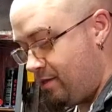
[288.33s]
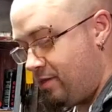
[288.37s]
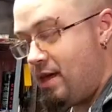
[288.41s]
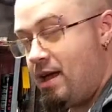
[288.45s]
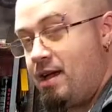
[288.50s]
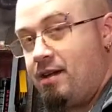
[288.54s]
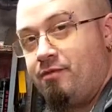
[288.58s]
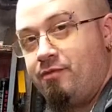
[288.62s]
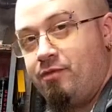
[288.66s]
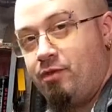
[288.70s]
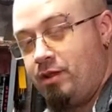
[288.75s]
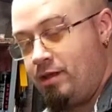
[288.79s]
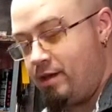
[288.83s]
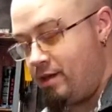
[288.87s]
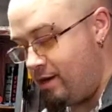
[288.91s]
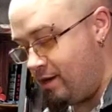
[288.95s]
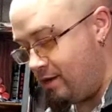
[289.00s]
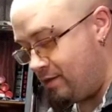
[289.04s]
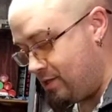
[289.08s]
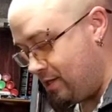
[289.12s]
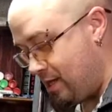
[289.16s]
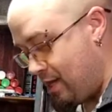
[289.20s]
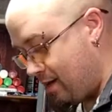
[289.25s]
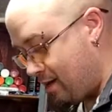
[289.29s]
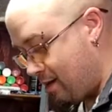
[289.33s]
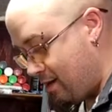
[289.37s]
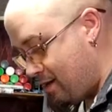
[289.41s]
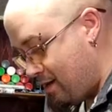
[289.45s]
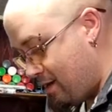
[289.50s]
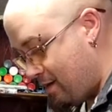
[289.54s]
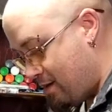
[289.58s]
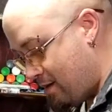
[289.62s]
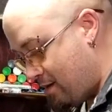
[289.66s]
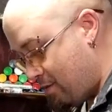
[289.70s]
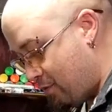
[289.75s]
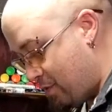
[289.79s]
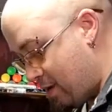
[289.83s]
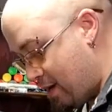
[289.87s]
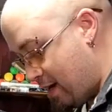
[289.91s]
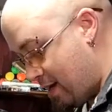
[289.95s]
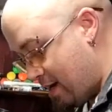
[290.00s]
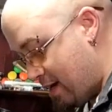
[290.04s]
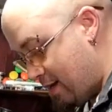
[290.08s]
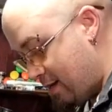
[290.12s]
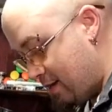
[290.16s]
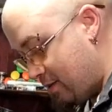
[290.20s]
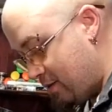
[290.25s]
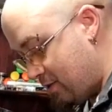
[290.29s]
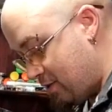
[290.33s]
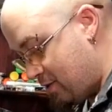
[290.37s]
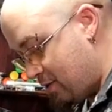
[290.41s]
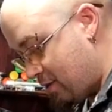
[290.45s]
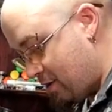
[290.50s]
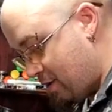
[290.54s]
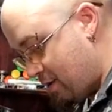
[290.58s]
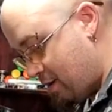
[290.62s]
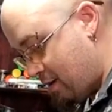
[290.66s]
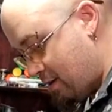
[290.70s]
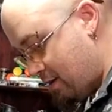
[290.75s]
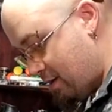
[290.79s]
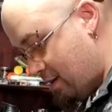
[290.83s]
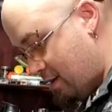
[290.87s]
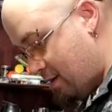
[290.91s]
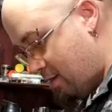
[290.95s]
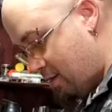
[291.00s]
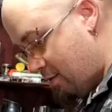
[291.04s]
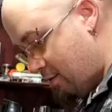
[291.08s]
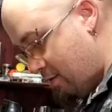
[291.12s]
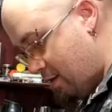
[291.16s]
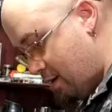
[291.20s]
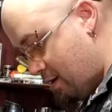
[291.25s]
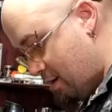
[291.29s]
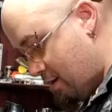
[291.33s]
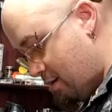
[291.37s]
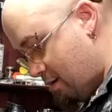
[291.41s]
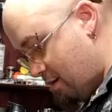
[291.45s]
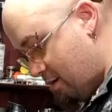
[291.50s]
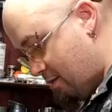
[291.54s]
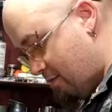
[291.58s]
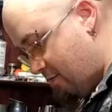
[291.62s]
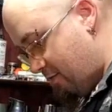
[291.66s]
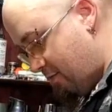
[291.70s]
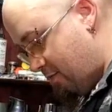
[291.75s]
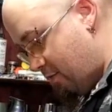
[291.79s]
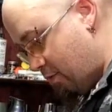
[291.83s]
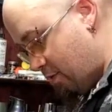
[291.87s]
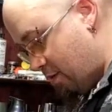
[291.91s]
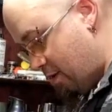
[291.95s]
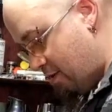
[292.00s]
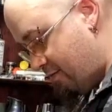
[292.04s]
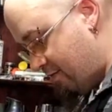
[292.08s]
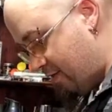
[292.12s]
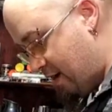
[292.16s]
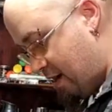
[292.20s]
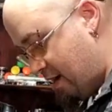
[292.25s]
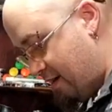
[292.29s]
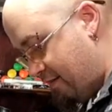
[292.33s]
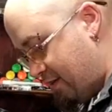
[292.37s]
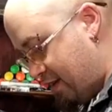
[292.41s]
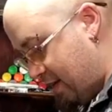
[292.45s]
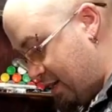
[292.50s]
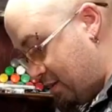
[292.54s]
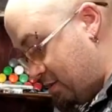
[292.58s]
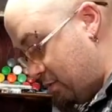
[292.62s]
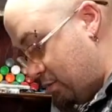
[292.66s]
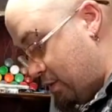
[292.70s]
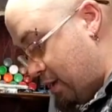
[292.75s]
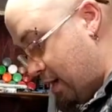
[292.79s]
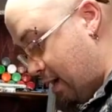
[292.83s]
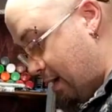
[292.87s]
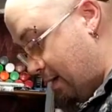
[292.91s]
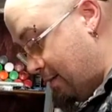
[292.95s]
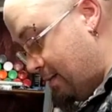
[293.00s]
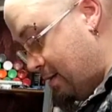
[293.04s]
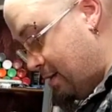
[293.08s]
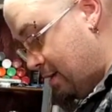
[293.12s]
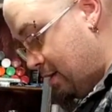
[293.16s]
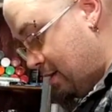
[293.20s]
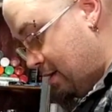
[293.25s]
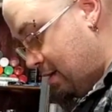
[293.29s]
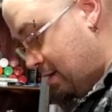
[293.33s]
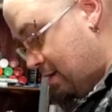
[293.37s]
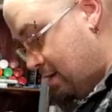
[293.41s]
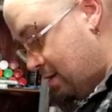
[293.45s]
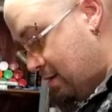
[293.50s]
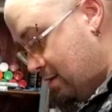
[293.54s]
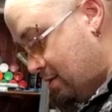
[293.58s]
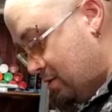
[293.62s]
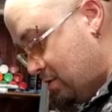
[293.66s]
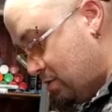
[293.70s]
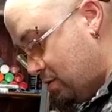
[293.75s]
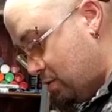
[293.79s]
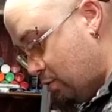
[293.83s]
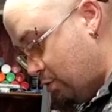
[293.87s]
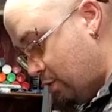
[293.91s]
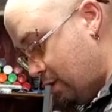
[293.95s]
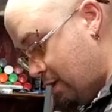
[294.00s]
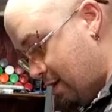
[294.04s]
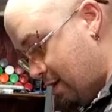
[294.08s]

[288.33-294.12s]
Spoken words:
Thankfully, it's like a year away. It is currently 345 days away. So we